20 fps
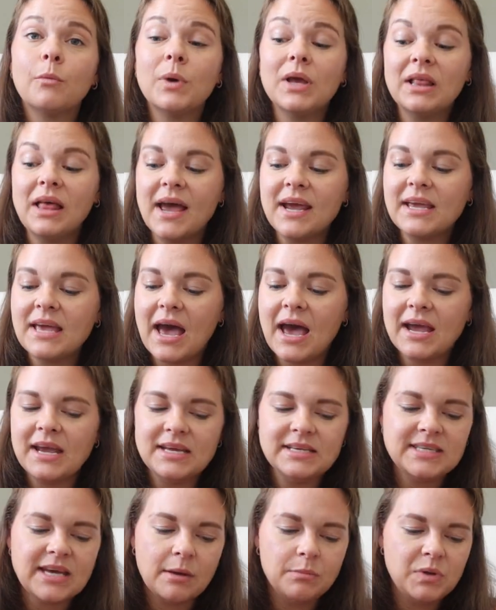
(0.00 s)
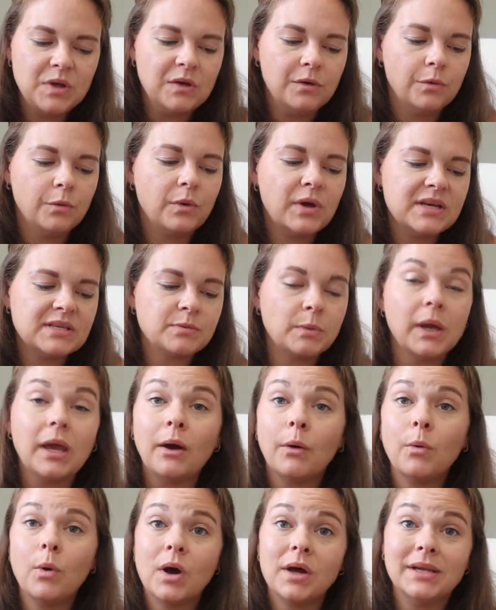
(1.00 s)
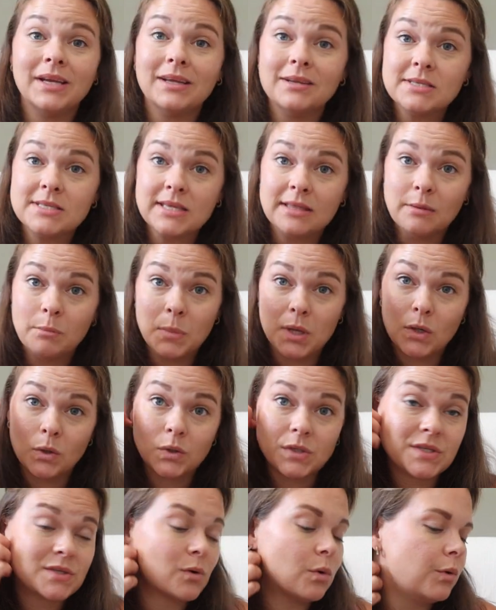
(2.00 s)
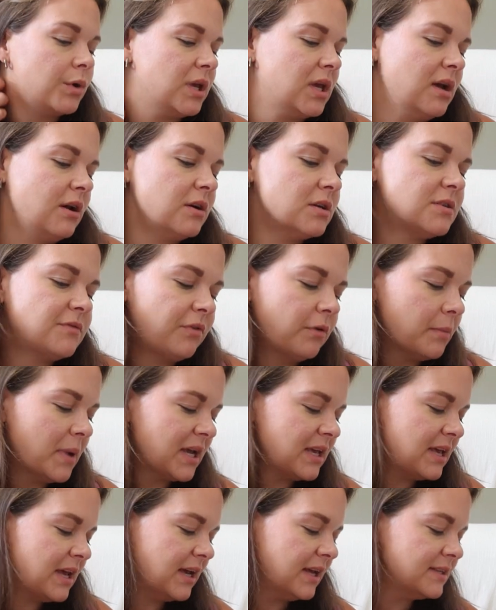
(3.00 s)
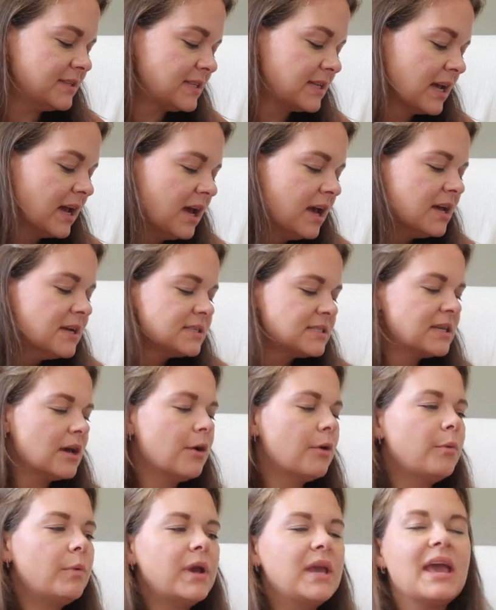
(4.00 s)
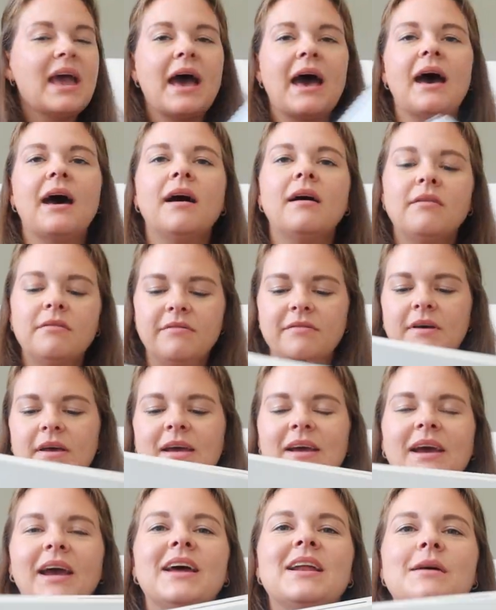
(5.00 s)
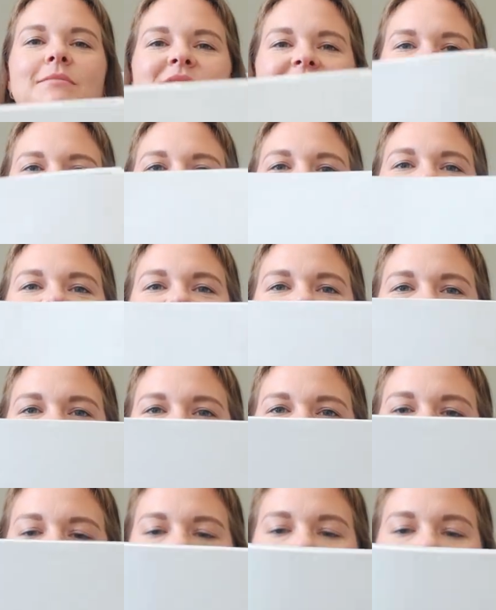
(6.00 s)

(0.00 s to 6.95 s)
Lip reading: we like IEW as we go on into the middle school years for my kids. So we have, and I'm sorry, this is an